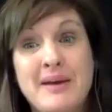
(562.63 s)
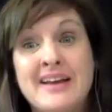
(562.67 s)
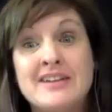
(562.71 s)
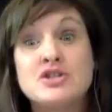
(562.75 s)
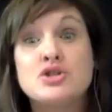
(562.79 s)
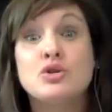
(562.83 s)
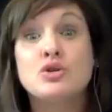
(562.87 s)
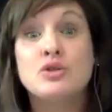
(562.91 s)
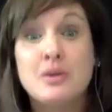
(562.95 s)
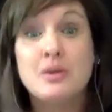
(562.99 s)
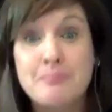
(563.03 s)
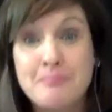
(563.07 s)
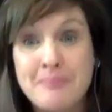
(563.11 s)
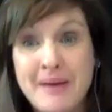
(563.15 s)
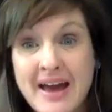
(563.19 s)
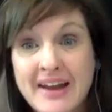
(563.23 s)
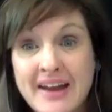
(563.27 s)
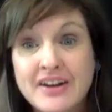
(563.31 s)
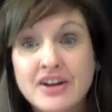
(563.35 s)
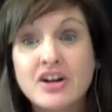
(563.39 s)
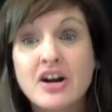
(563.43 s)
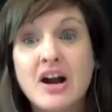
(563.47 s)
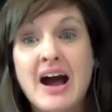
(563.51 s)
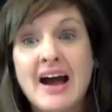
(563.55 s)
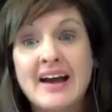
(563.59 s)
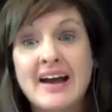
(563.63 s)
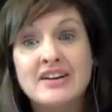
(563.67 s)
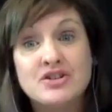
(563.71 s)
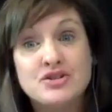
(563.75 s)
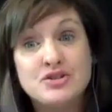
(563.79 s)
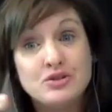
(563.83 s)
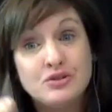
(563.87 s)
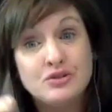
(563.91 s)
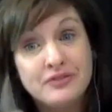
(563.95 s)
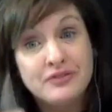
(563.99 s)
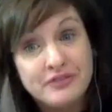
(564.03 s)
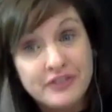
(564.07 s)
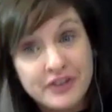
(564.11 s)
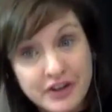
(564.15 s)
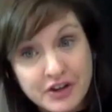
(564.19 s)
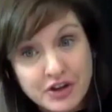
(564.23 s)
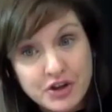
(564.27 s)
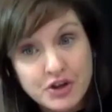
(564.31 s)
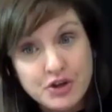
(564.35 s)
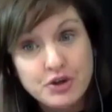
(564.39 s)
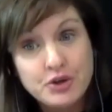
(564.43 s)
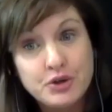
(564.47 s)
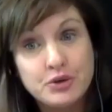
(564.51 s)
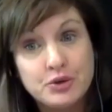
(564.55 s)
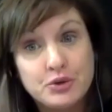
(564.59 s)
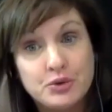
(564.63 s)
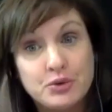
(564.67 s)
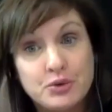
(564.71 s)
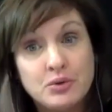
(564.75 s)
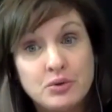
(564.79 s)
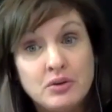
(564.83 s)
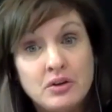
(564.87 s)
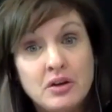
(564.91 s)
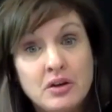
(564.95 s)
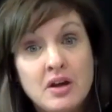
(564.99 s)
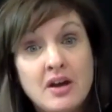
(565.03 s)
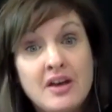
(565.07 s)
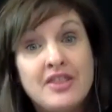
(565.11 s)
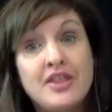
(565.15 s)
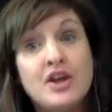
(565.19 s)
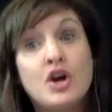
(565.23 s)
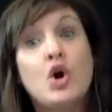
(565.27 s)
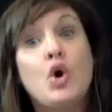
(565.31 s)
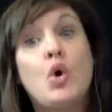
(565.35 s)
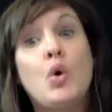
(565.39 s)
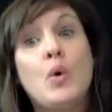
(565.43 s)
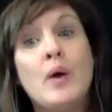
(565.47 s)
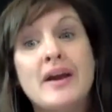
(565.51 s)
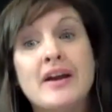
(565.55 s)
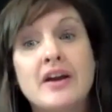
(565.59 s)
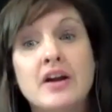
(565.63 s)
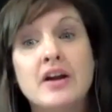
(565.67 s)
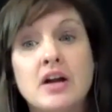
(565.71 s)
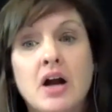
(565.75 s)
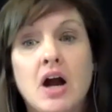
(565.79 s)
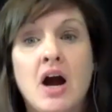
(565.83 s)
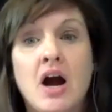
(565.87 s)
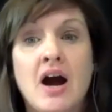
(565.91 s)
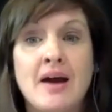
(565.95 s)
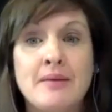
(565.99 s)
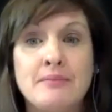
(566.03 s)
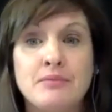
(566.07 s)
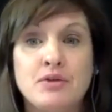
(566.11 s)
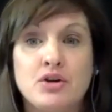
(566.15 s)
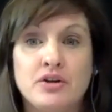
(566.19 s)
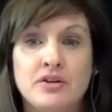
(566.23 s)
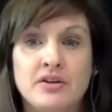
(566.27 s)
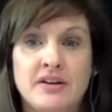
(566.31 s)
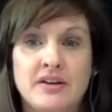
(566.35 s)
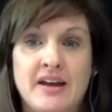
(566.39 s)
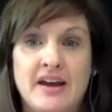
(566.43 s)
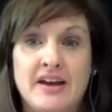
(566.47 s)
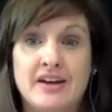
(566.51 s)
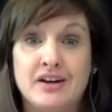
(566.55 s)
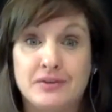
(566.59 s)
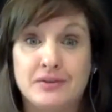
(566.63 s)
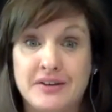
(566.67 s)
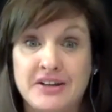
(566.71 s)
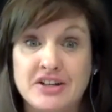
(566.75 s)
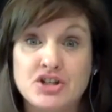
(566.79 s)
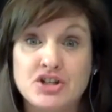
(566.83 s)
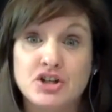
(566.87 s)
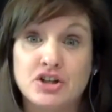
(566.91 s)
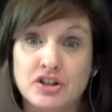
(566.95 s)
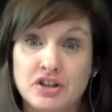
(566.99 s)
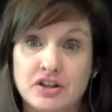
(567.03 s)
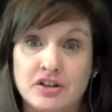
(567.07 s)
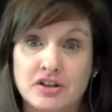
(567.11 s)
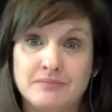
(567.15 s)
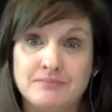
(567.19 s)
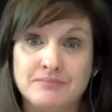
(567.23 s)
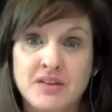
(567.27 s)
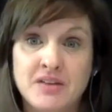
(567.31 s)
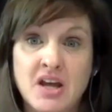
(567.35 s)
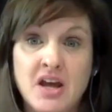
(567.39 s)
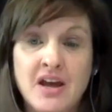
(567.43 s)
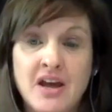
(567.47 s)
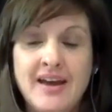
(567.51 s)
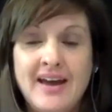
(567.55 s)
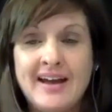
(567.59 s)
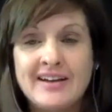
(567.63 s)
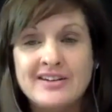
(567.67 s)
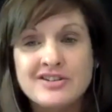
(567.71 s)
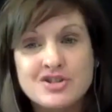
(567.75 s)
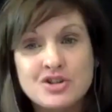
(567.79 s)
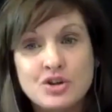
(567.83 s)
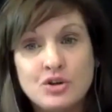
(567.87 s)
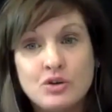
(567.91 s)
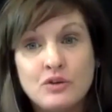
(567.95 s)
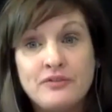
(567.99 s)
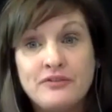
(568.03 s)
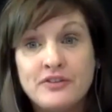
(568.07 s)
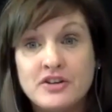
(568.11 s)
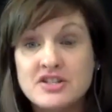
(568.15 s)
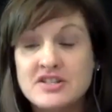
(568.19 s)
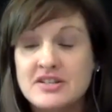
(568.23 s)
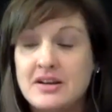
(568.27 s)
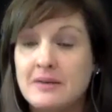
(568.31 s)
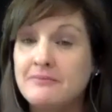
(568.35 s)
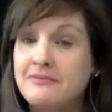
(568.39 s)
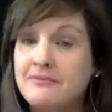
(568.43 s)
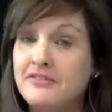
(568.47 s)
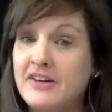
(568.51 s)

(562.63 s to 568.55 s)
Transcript: So the better I do for you, the quicker I'm going to get a return. And so for some